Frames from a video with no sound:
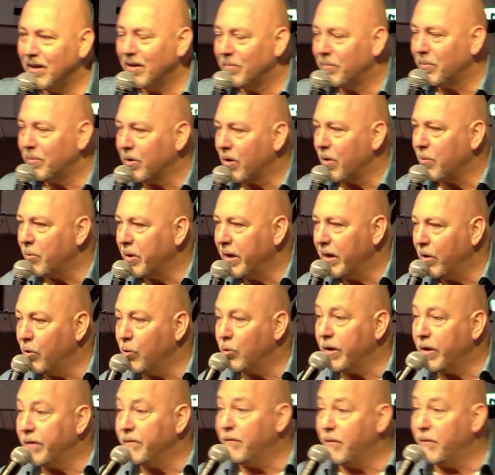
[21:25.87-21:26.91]
But I went
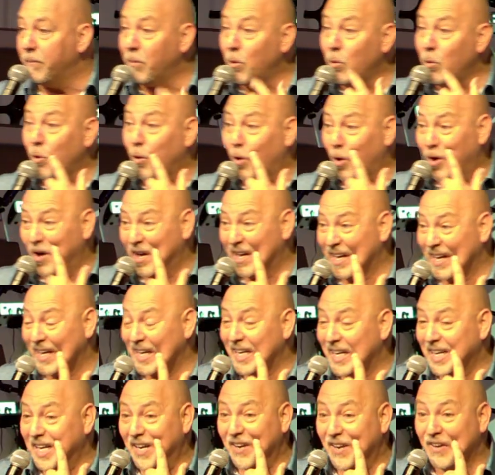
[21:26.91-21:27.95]
looking for more.
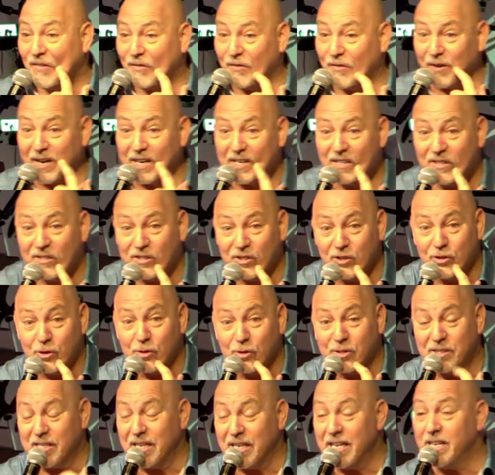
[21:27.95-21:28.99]
Friends, you
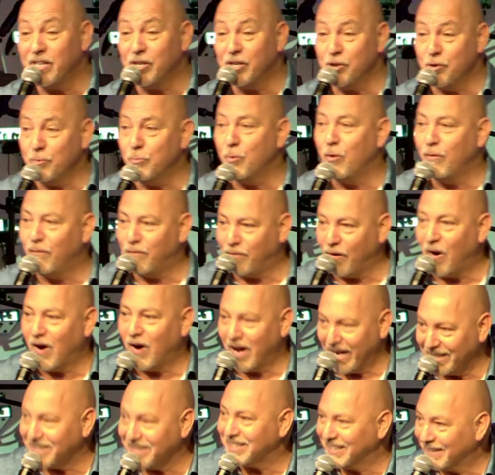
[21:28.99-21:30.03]
seek, you will
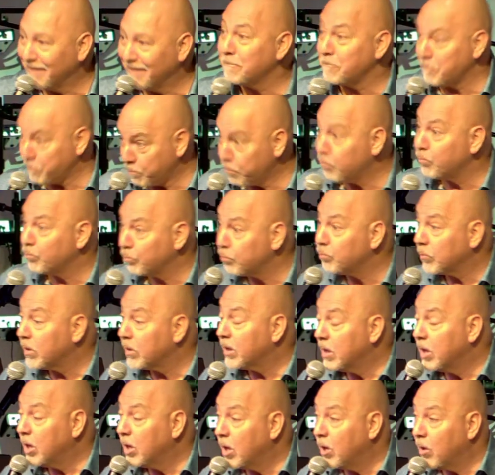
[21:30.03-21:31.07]
find
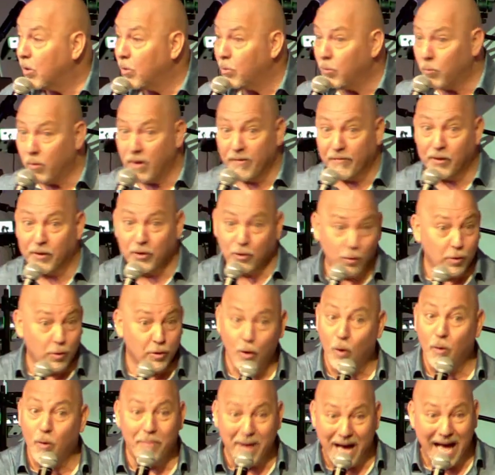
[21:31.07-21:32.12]
whether good
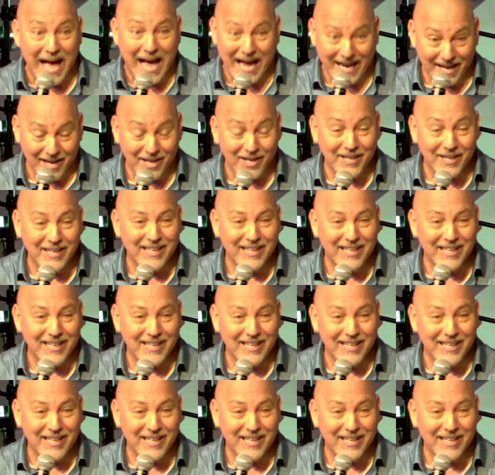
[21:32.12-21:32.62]
or bad.